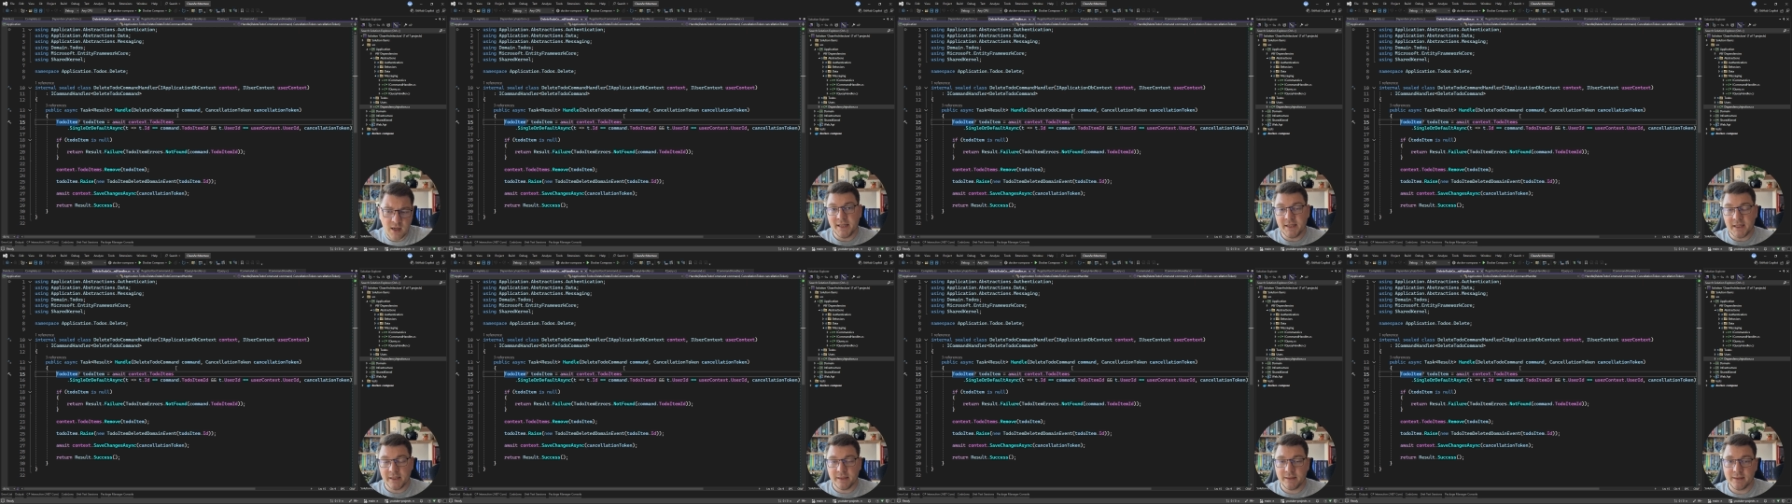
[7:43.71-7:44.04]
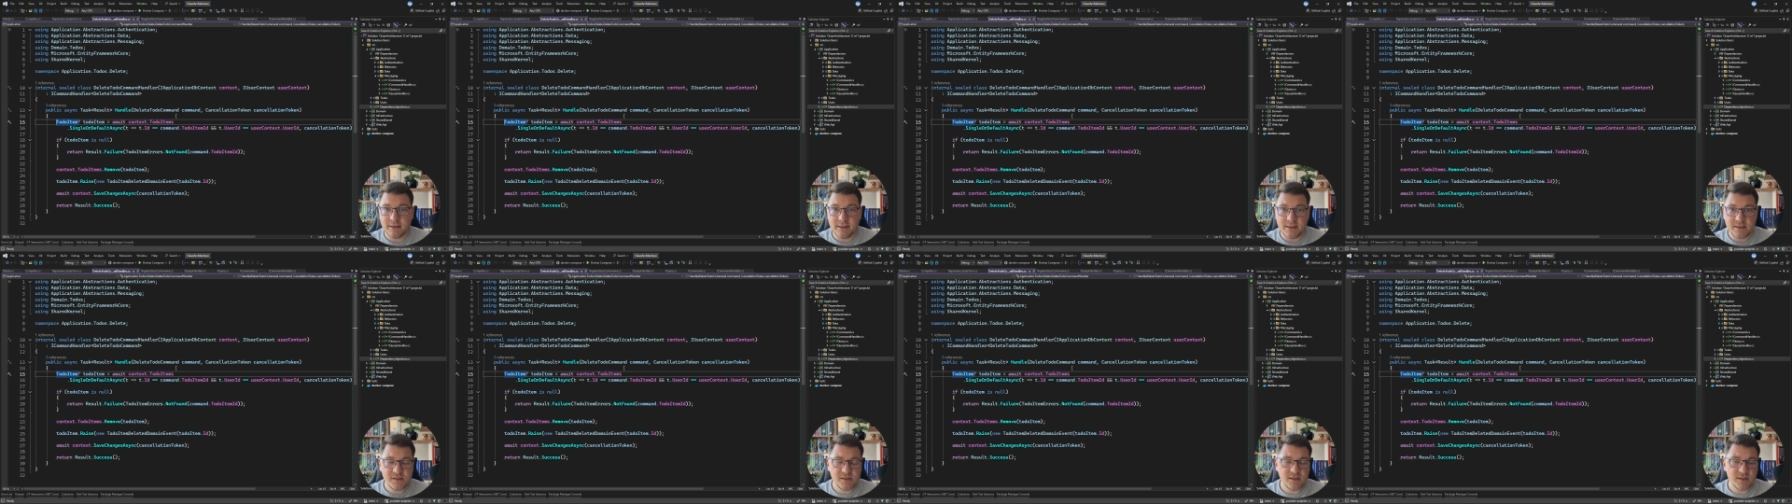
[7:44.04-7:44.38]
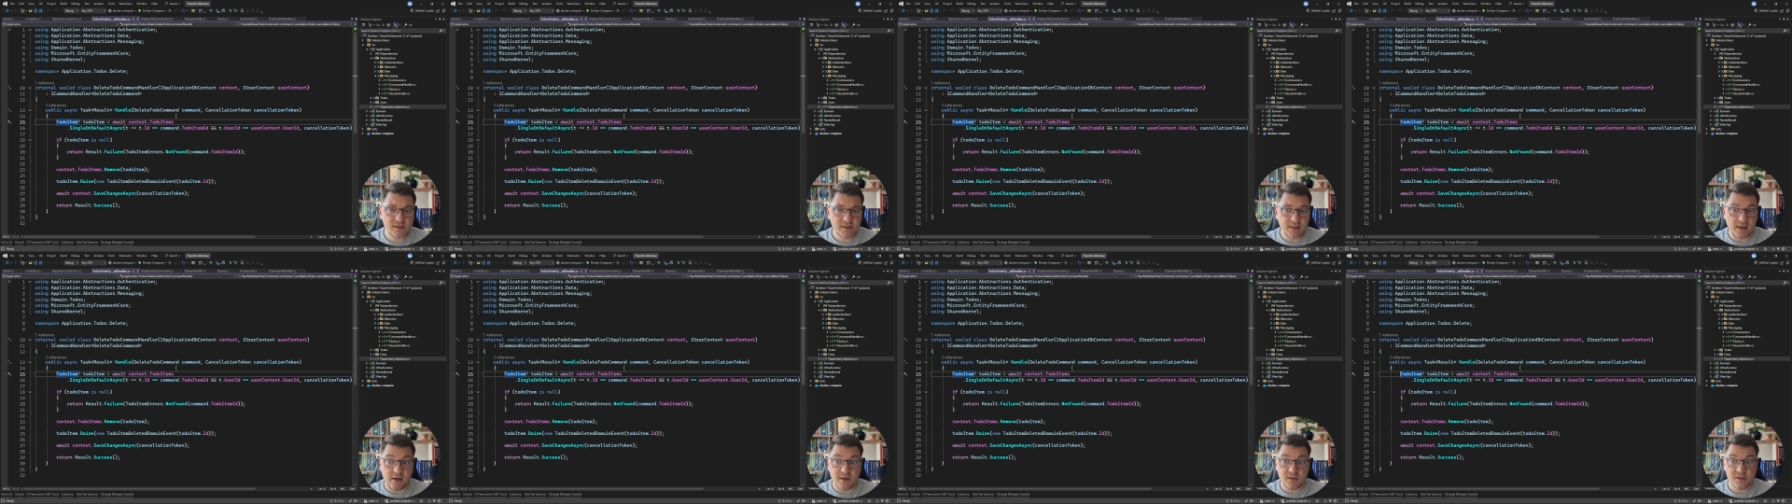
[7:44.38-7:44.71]
And then let's
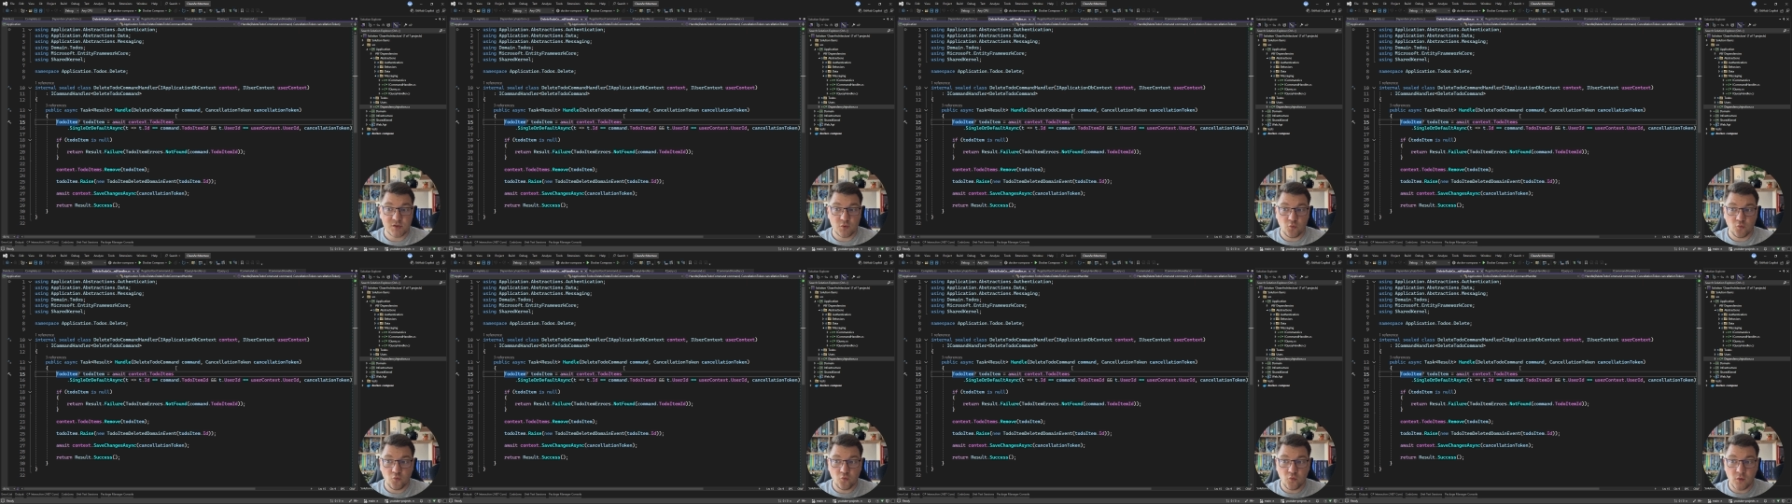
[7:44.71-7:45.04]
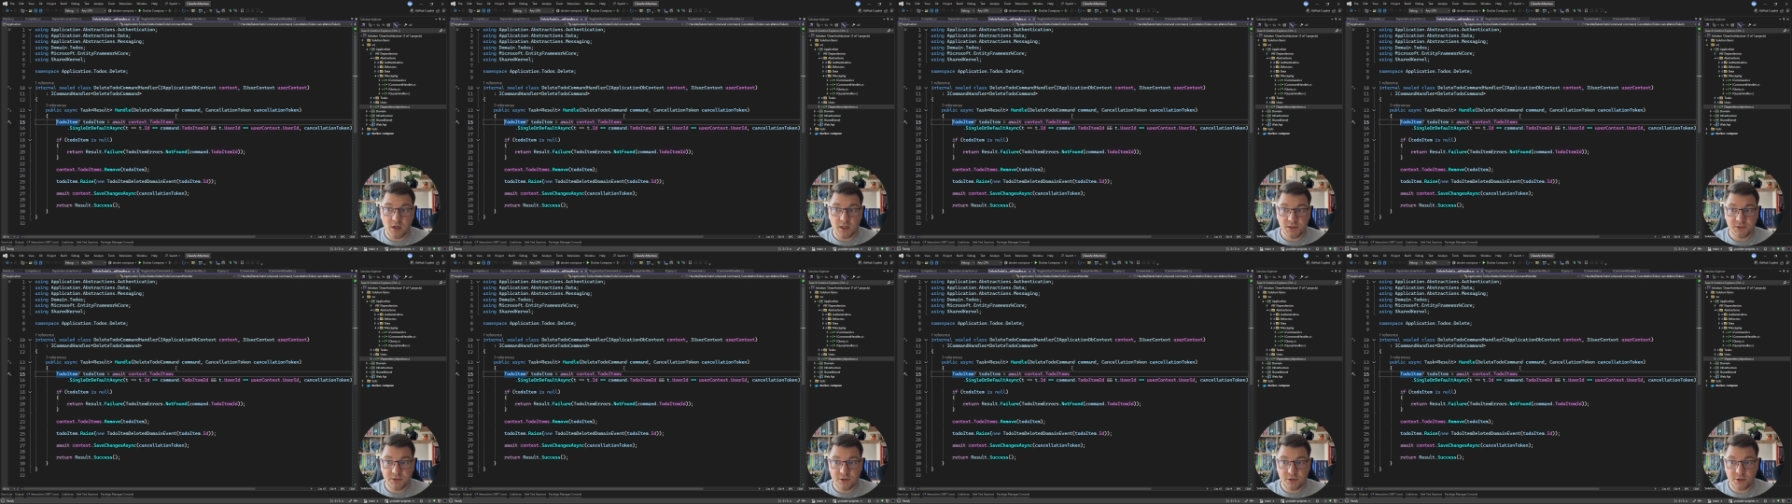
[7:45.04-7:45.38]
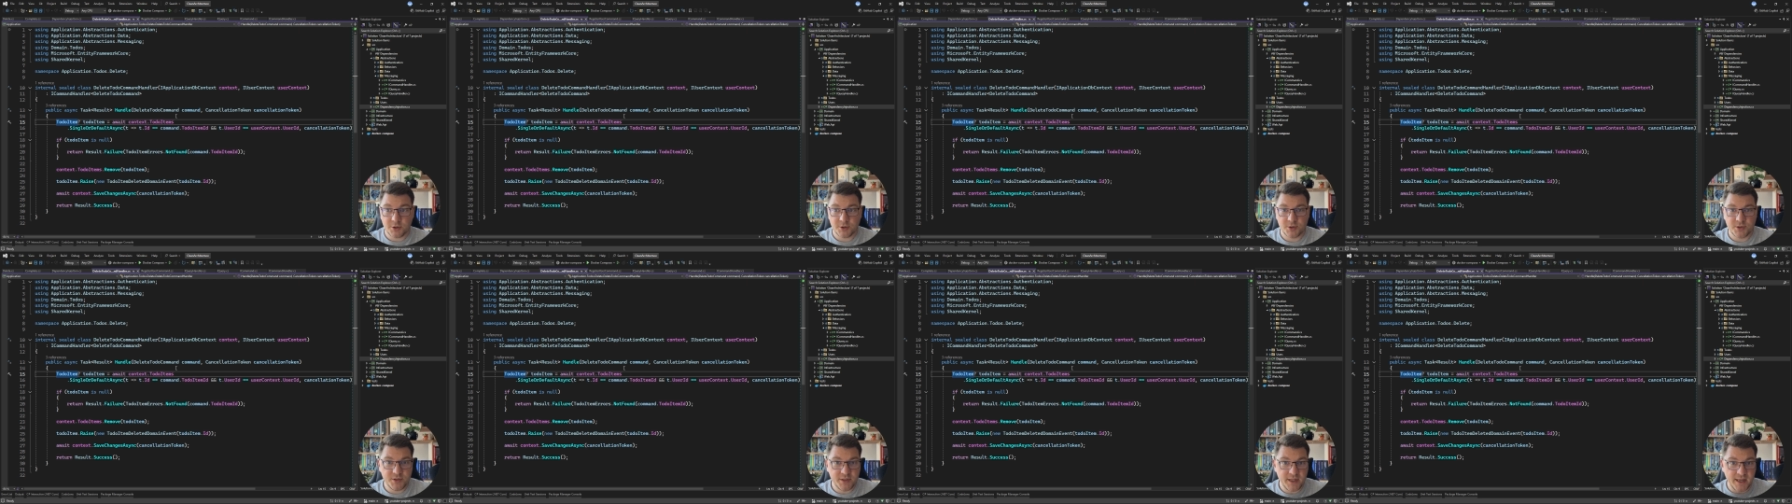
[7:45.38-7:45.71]
discuss what
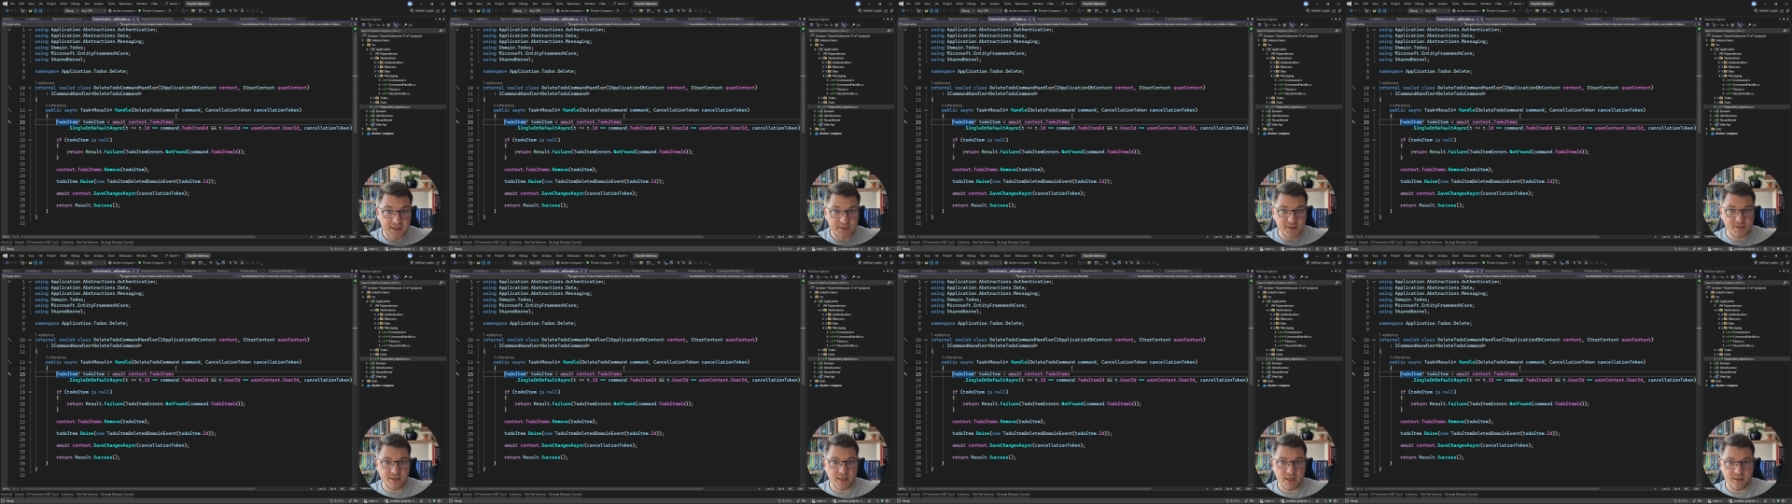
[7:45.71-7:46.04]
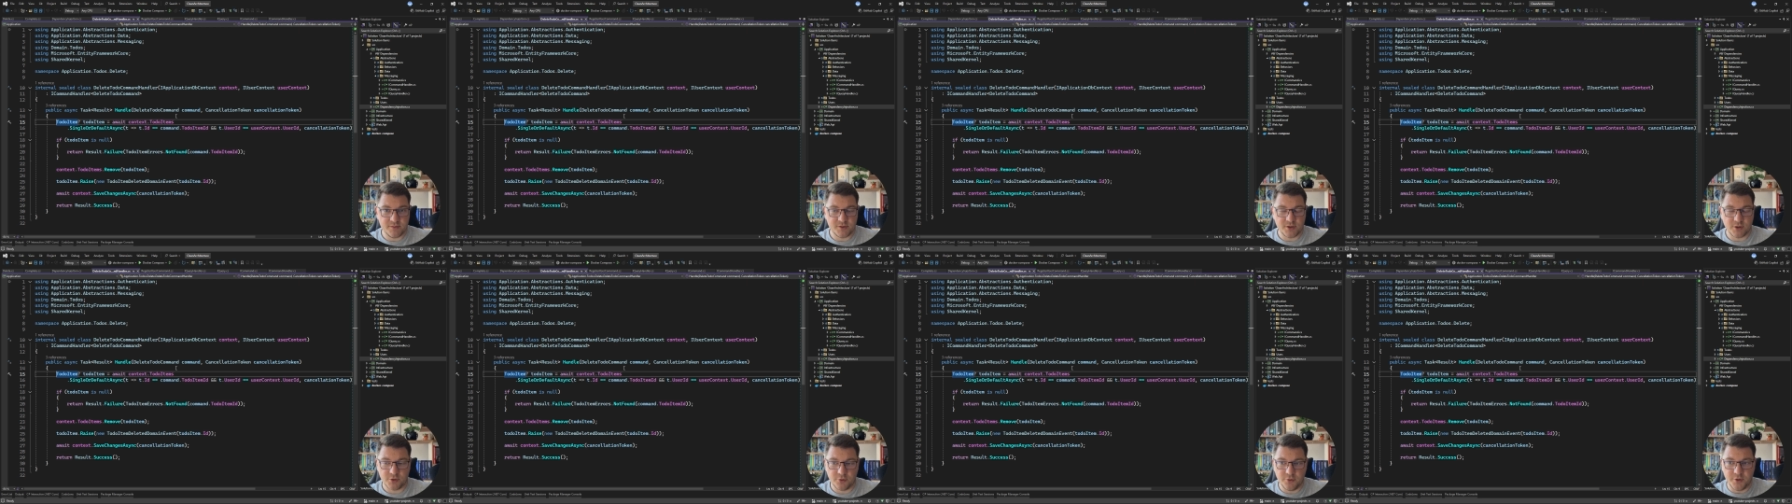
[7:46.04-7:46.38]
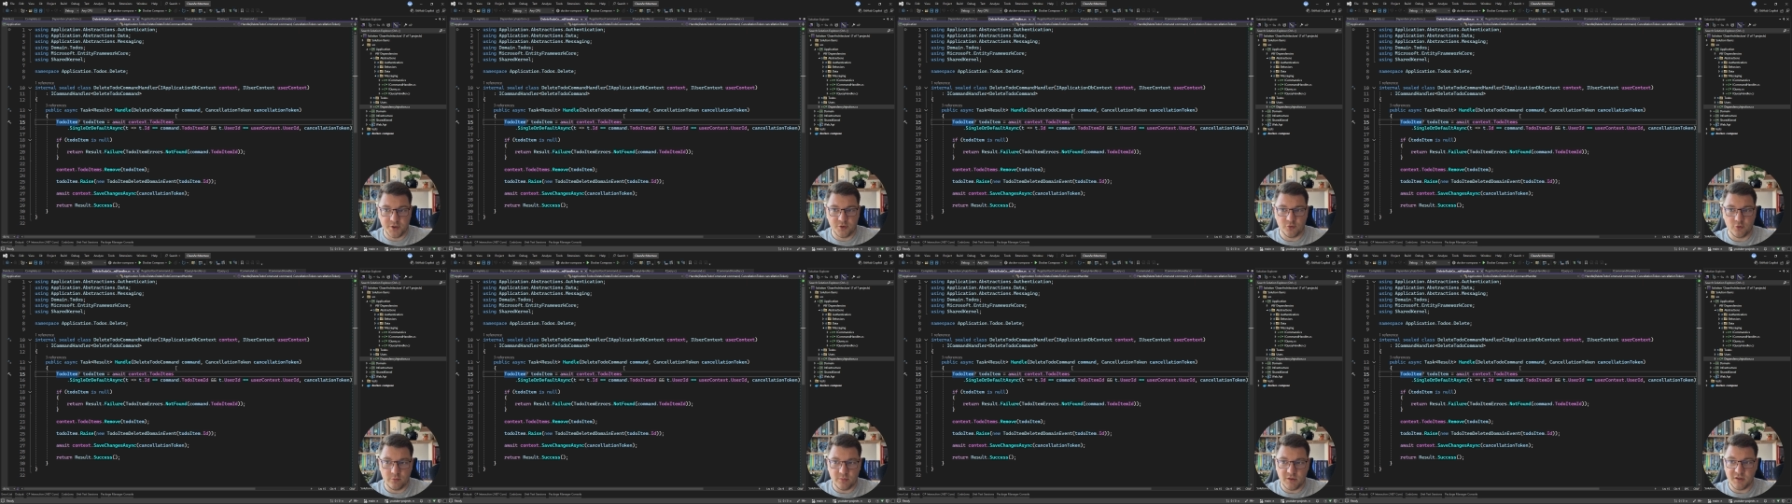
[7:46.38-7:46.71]
our next steps are
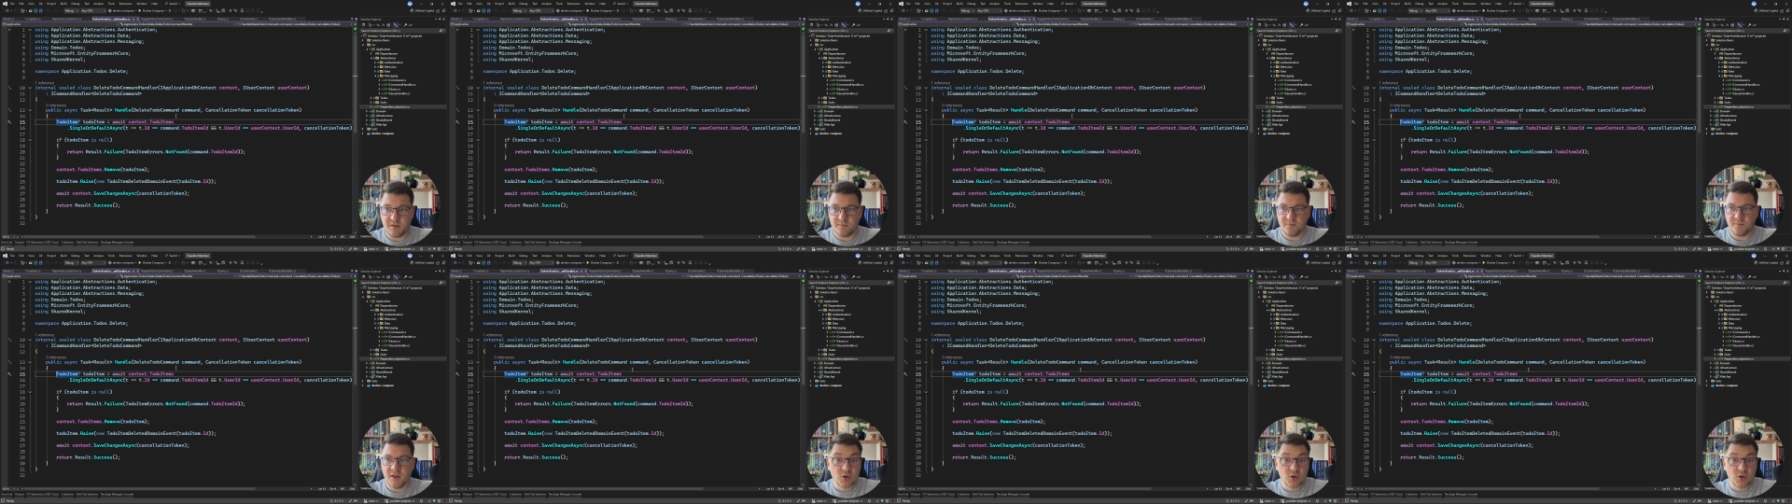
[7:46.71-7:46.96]
going to be.